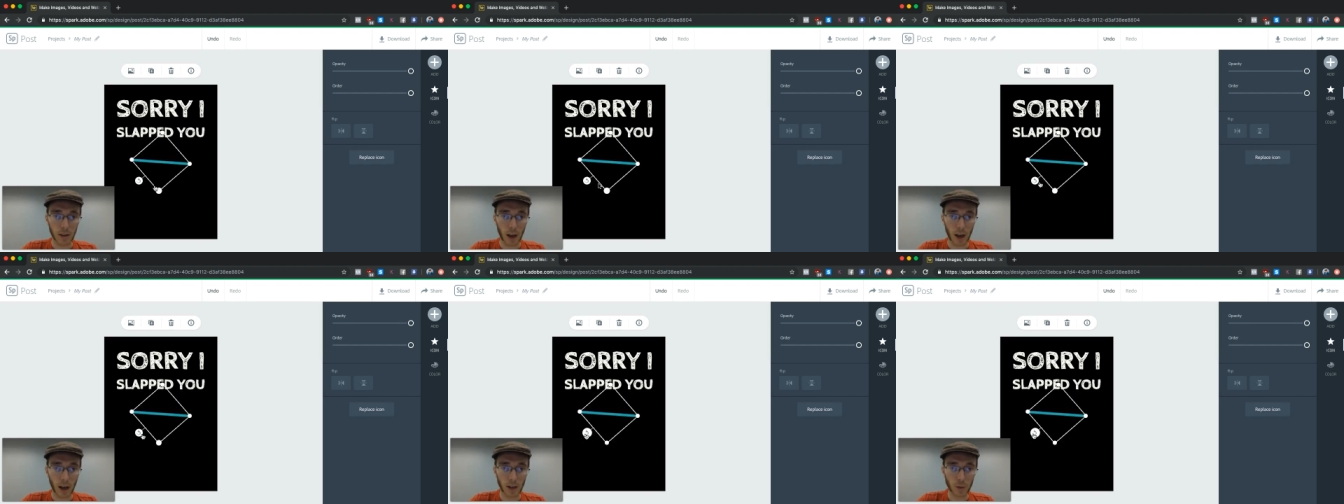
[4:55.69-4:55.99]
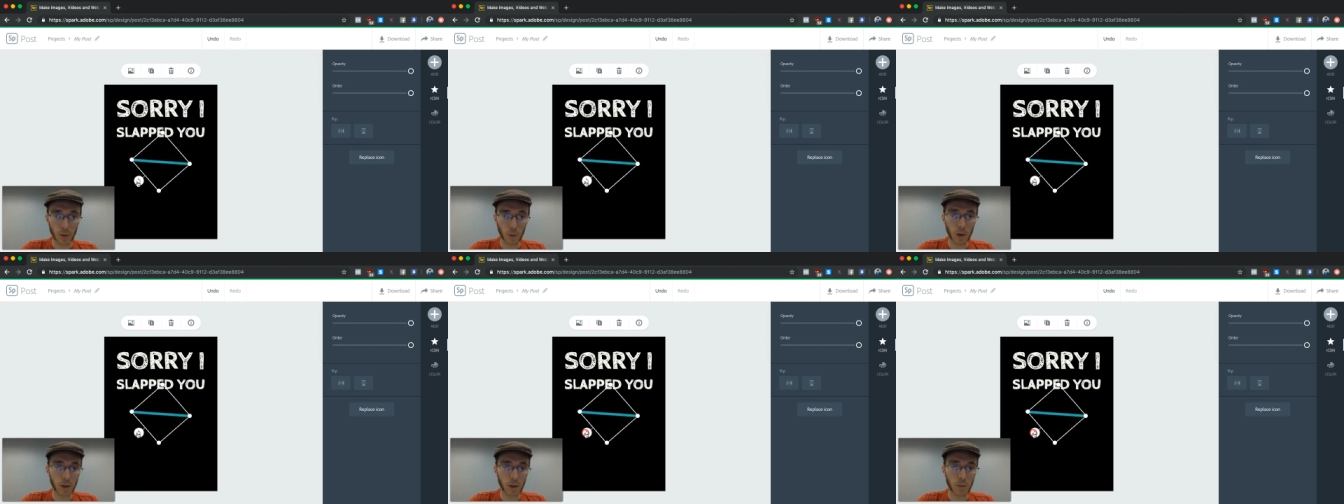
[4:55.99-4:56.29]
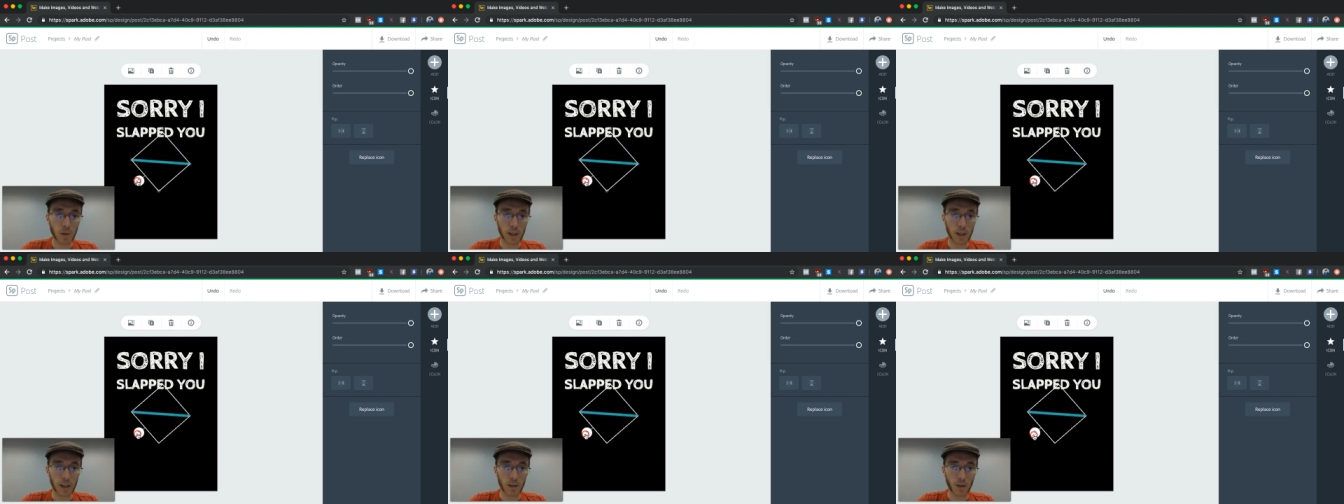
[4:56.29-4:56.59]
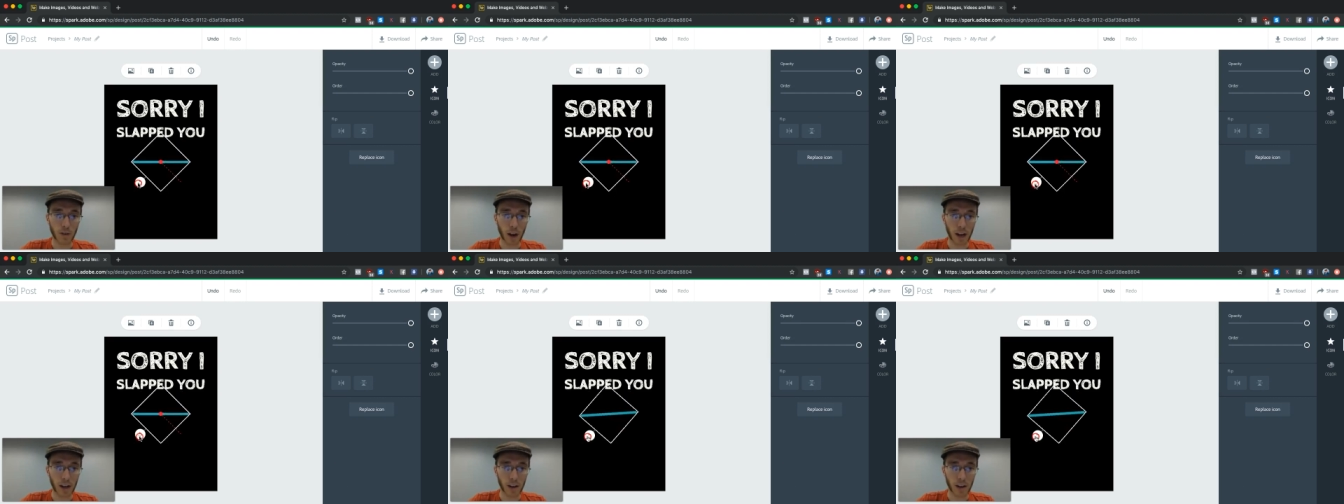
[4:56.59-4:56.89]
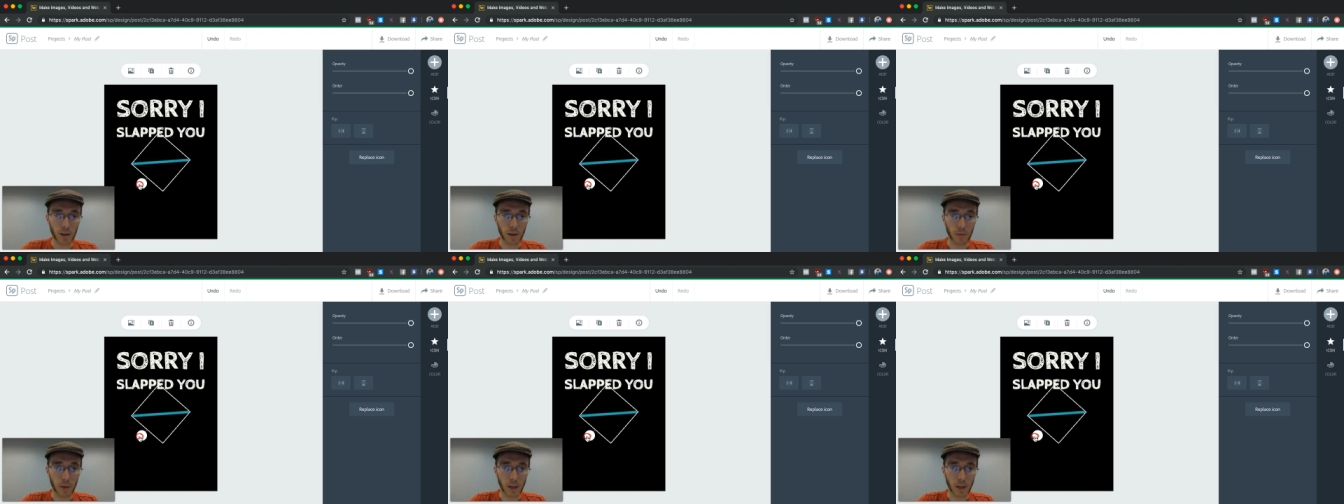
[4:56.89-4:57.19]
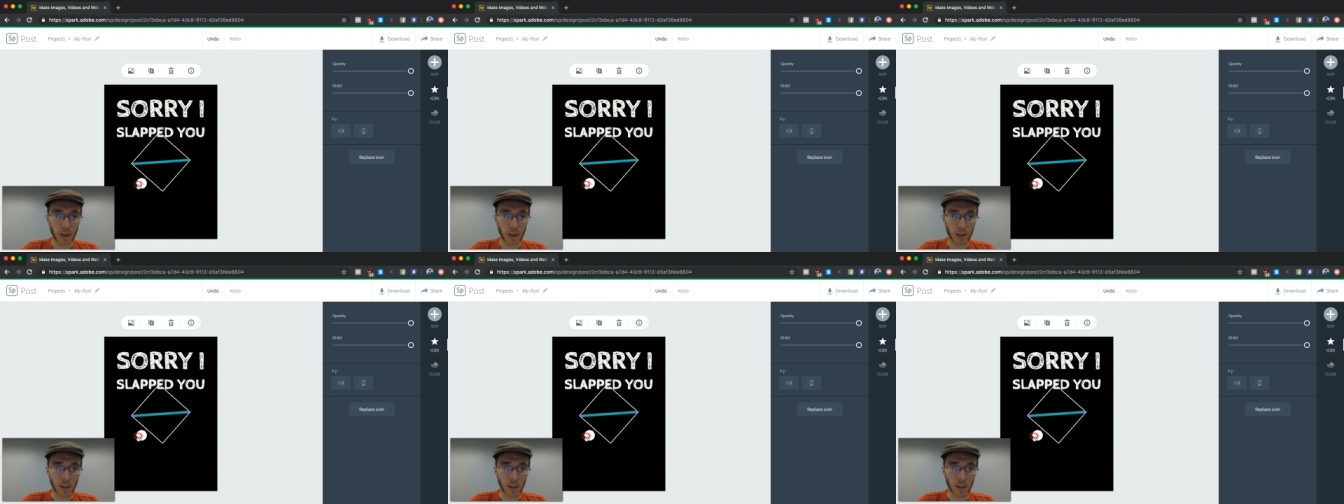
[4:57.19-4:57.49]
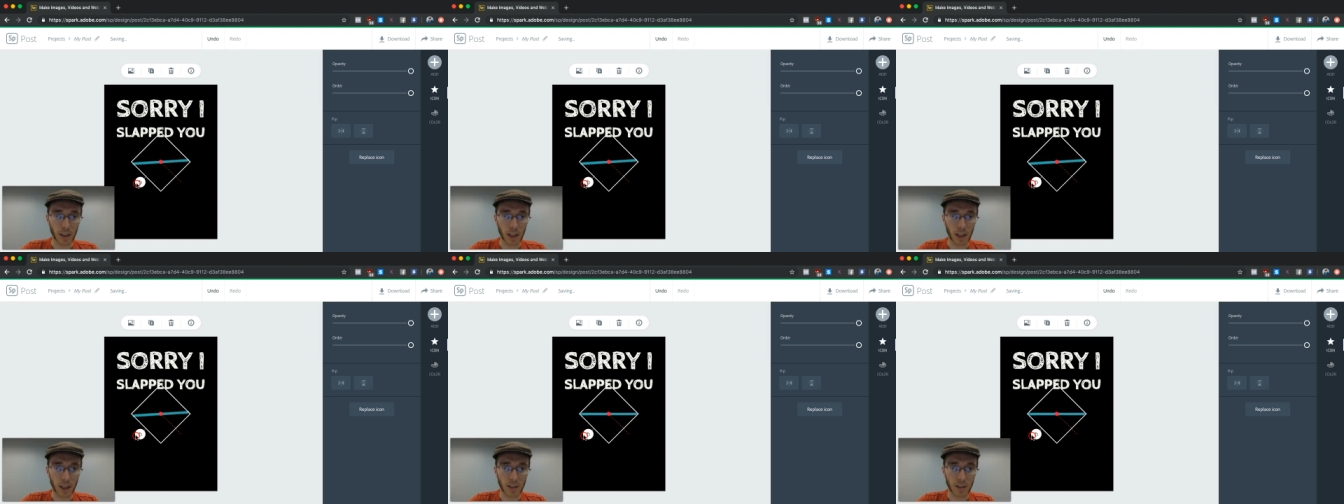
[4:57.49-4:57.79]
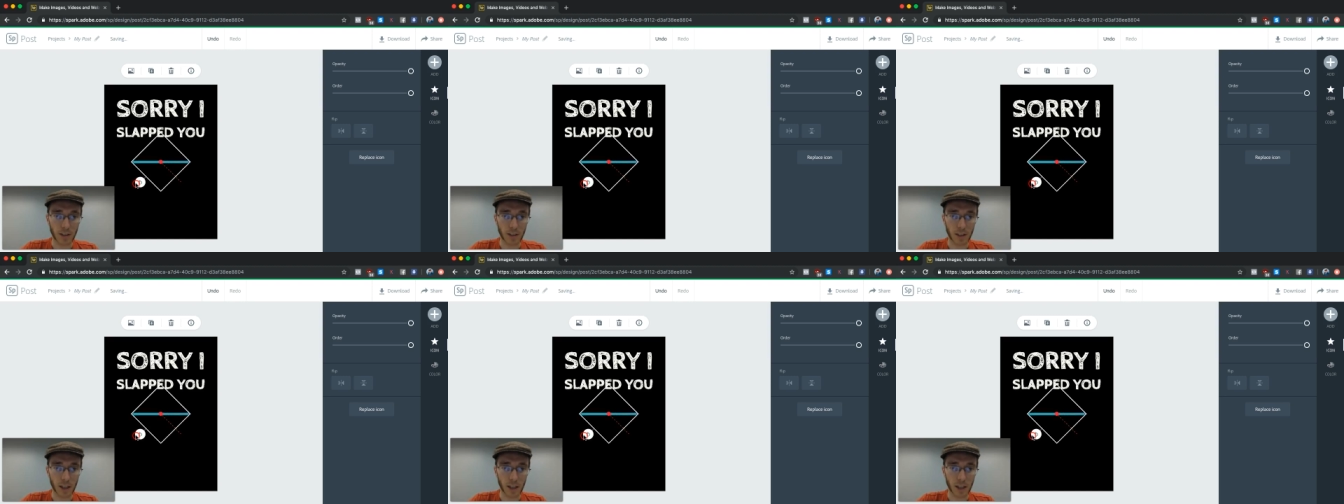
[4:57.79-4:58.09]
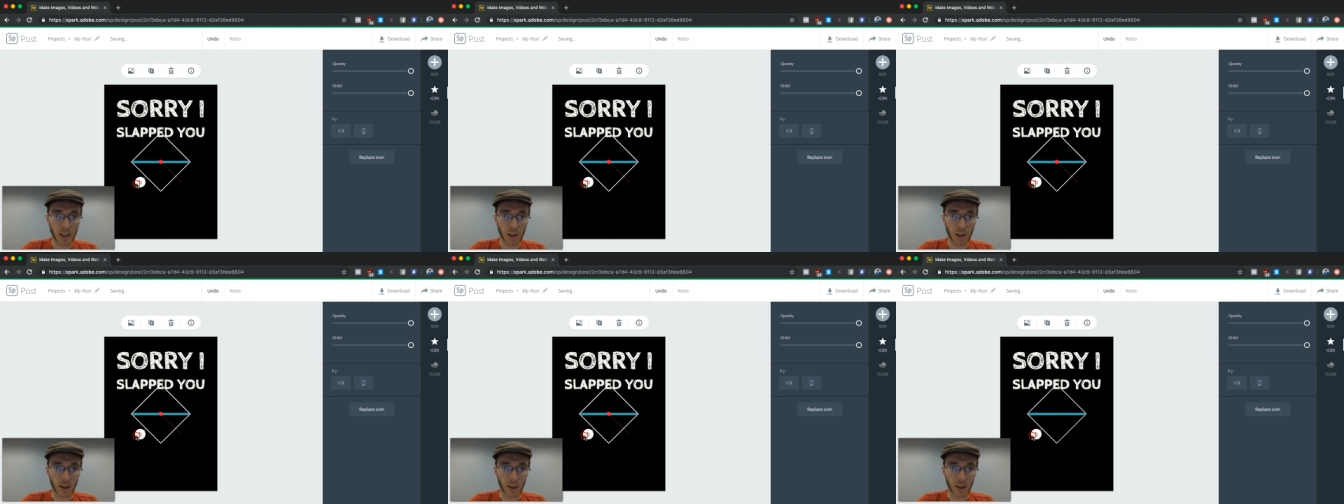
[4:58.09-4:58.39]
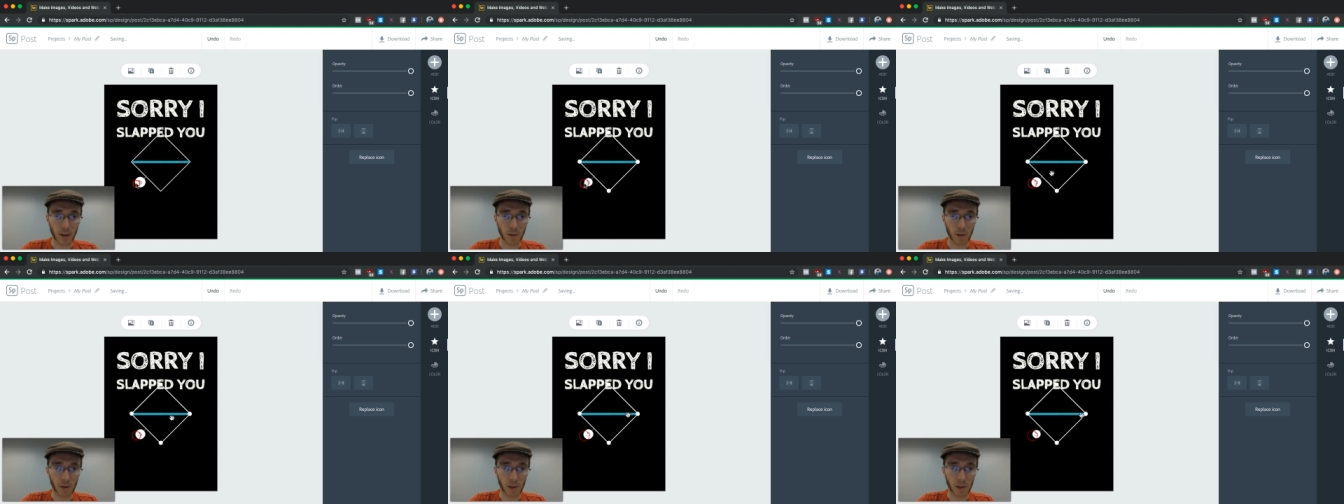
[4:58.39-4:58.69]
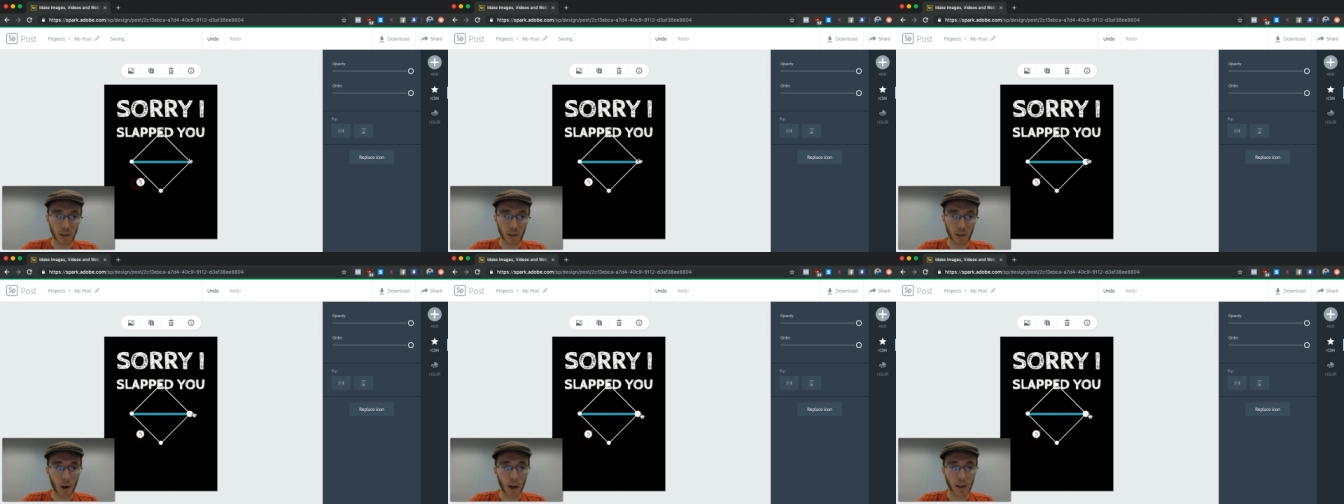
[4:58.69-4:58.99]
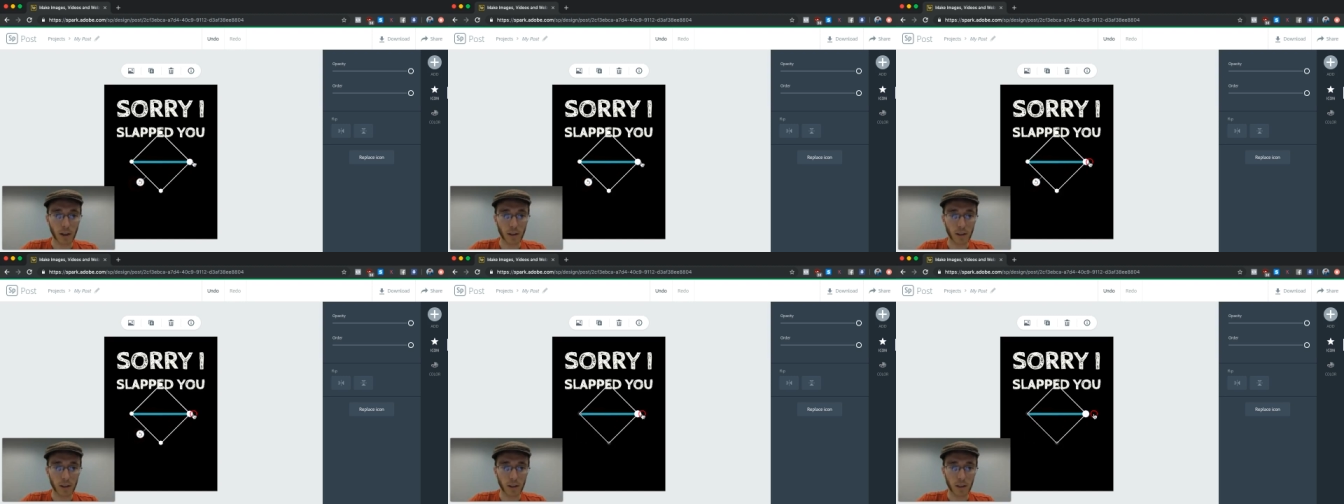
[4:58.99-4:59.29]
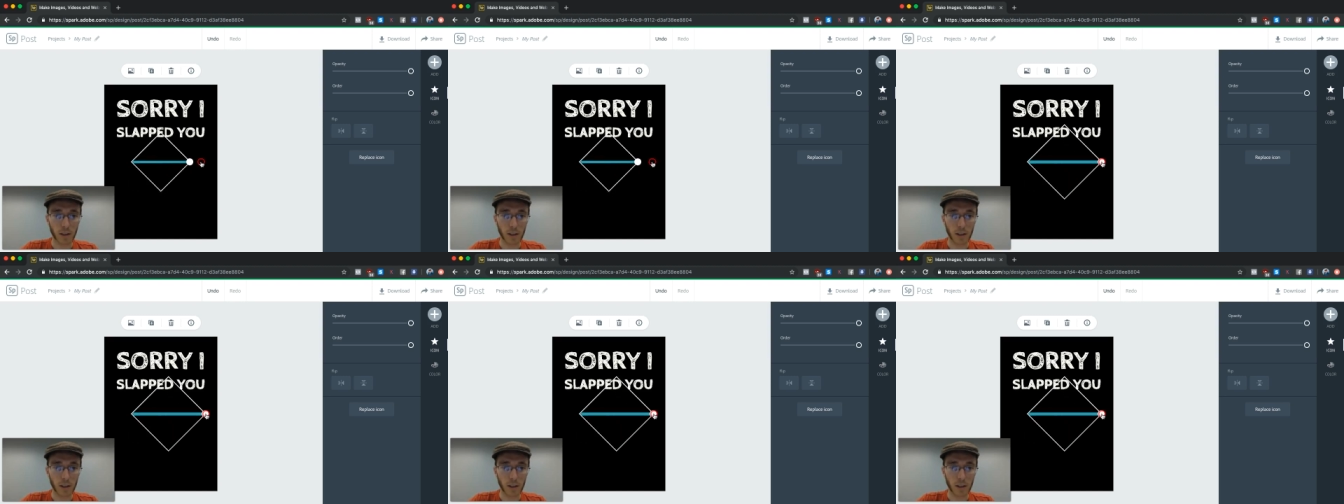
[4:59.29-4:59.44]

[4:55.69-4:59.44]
I just want it to be a divider, basically. That's that's all I really want.